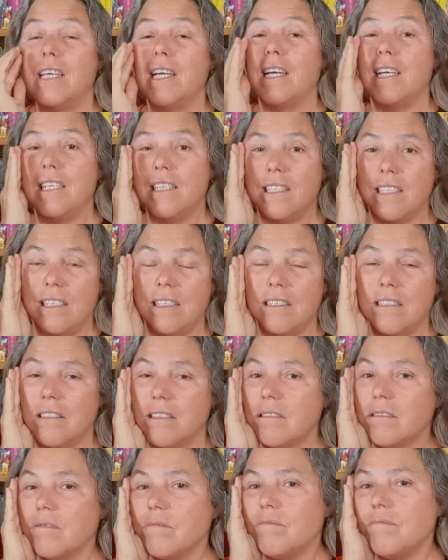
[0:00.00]

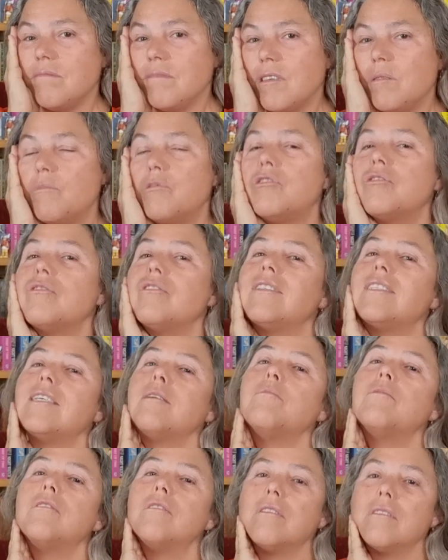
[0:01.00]
80s? I'm sure
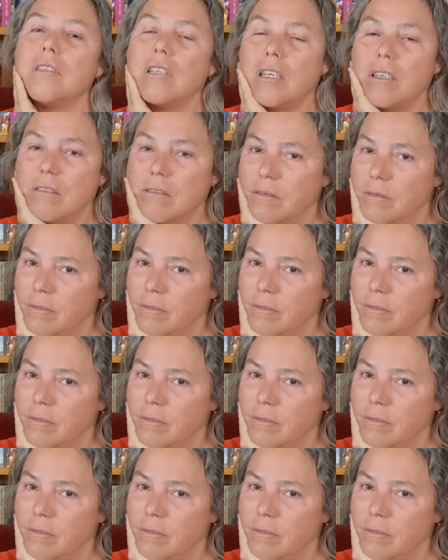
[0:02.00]
someone will know.